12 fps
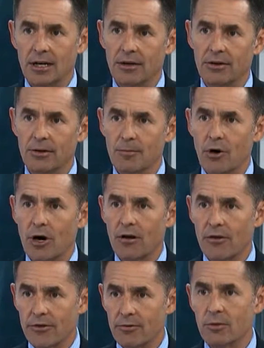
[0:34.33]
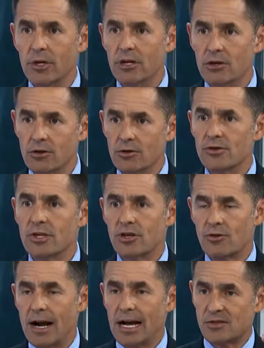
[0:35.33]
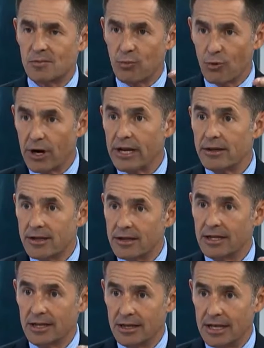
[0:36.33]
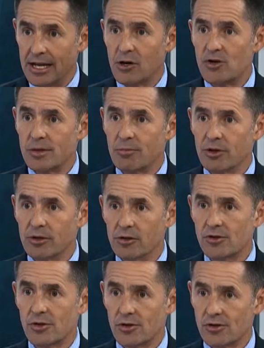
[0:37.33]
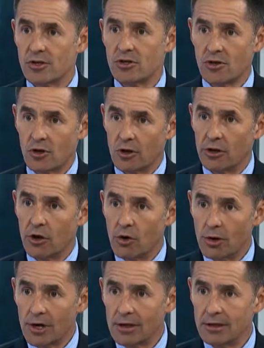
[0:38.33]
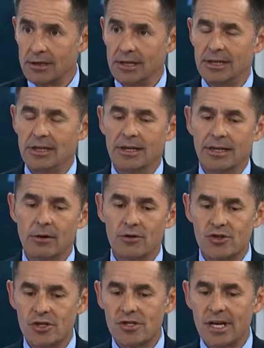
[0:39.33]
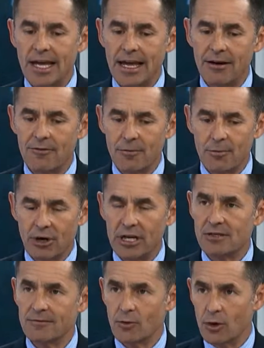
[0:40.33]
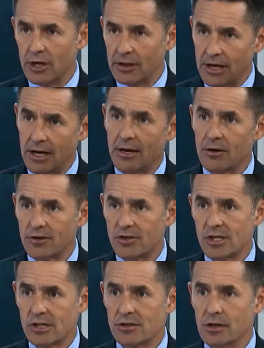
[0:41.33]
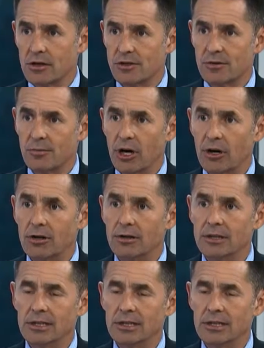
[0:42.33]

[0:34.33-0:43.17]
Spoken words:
the model that we use that tracks breadth in the energy producers turned lower. That was just ahead of the price of oil at $106 a barrel.